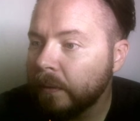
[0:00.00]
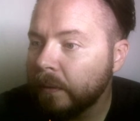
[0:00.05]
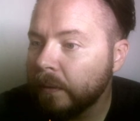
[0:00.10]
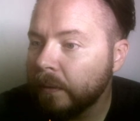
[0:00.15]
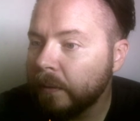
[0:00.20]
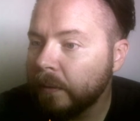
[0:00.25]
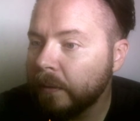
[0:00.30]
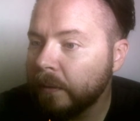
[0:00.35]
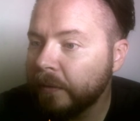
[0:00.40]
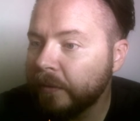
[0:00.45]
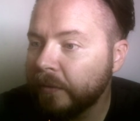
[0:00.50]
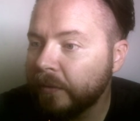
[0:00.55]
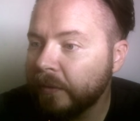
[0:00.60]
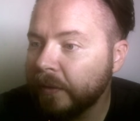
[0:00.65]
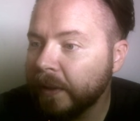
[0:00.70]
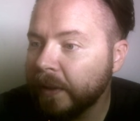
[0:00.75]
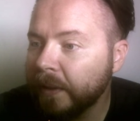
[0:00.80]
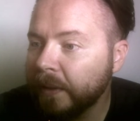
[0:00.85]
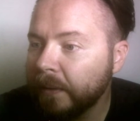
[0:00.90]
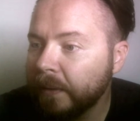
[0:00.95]

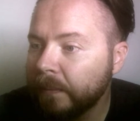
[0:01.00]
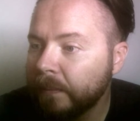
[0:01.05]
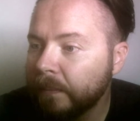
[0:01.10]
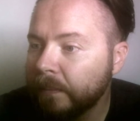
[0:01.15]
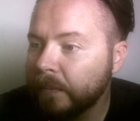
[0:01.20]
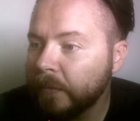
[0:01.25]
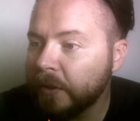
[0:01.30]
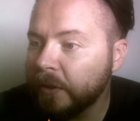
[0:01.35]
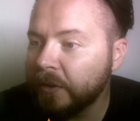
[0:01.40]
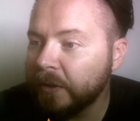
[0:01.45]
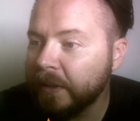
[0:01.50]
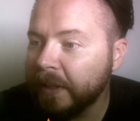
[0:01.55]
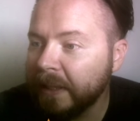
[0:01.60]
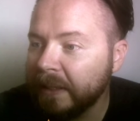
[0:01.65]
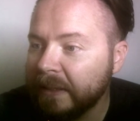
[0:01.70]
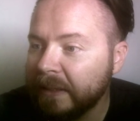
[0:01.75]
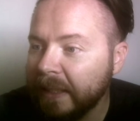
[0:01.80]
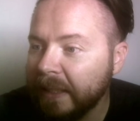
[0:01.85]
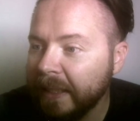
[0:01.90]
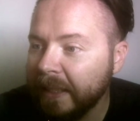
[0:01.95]
Lithray. Did you
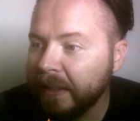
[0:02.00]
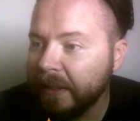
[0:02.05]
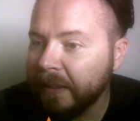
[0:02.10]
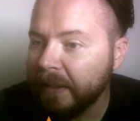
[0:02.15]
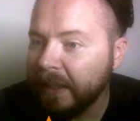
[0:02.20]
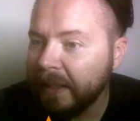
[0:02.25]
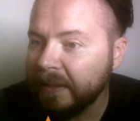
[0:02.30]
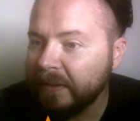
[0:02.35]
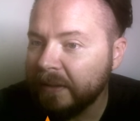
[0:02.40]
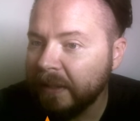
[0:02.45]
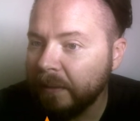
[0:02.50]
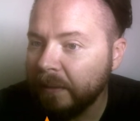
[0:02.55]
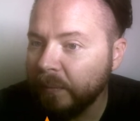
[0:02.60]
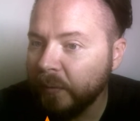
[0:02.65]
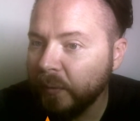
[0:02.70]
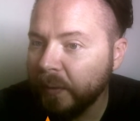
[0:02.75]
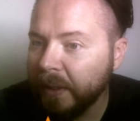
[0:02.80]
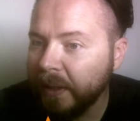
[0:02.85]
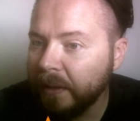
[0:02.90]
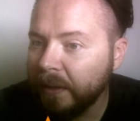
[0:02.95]
guys like her last time
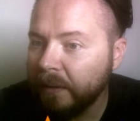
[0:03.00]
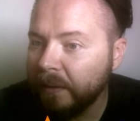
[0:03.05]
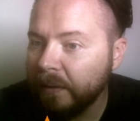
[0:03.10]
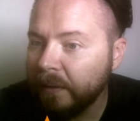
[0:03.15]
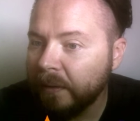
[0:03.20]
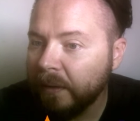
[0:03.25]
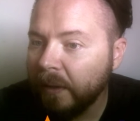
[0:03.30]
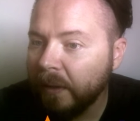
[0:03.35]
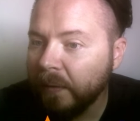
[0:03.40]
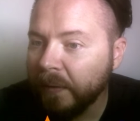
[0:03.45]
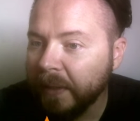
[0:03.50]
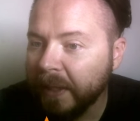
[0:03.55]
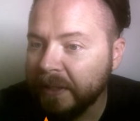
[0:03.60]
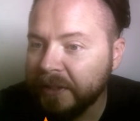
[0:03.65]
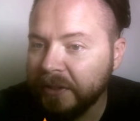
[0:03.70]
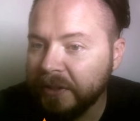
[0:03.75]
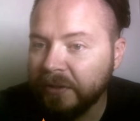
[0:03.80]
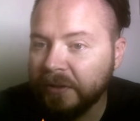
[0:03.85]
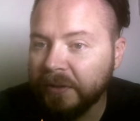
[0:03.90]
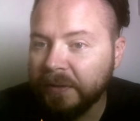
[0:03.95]
we raided? Oh yeah,
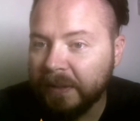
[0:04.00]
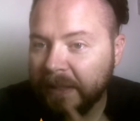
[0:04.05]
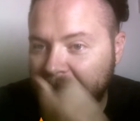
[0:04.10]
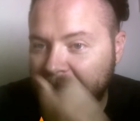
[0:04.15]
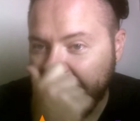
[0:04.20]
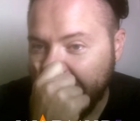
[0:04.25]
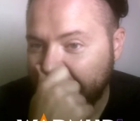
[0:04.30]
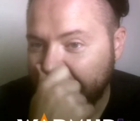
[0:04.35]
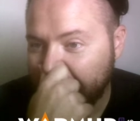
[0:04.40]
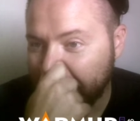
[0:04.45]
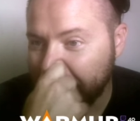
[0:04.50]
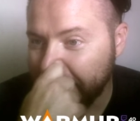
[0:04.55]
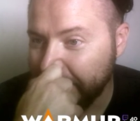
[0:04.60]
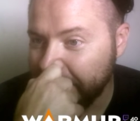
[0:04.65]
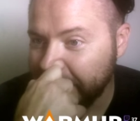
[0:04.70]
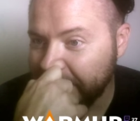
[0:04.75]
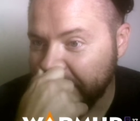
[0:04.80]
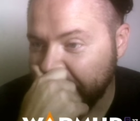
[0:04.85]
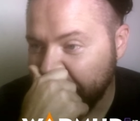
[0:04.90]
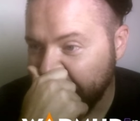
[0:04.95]
she's doing that character.
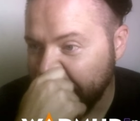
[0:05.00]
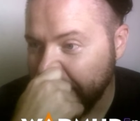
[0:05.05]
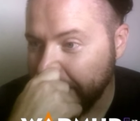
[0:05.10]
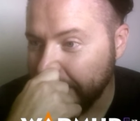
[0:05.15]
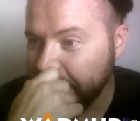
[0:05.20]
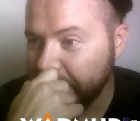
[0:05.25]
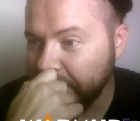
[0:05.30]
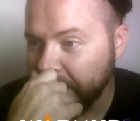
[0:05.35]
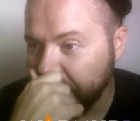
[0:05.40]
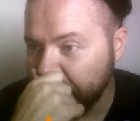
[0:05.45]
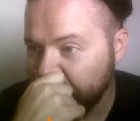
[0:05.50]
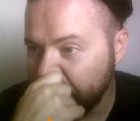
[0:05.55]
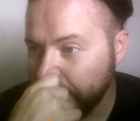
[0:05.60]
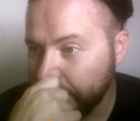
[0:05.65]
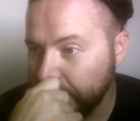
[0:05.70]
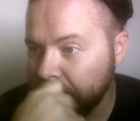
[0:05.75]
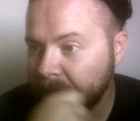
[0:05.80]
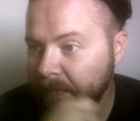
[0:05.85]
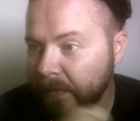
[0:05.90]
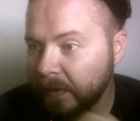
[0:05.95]
Oh yeah, cool.
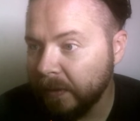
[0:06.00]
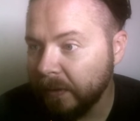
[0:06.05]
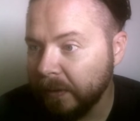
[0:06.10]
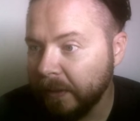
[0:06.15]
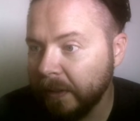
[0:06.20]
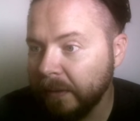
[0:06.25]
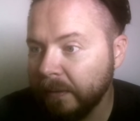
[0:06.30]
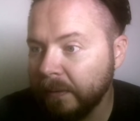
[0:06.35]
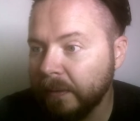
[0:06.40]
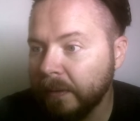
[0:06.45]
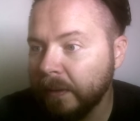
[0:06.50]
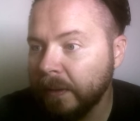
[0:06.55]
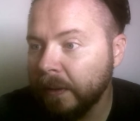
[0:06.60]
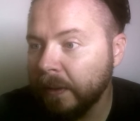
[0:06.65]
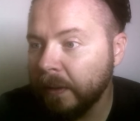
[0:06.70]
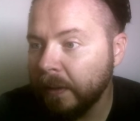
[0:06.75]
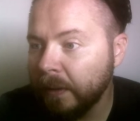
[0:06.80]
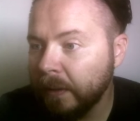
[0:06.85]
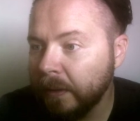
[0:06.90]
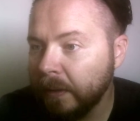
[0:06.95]
Okay.
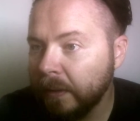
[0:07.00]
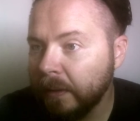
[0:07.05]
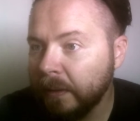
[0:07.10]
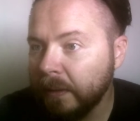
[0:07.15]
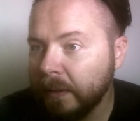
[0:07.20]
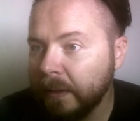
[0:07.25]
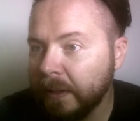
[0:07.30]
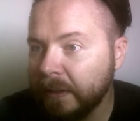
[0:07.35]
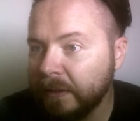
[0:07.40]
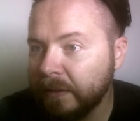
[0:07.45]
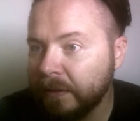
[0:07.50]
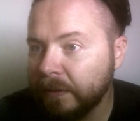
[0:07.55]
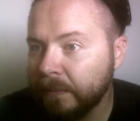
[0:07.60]
Let's.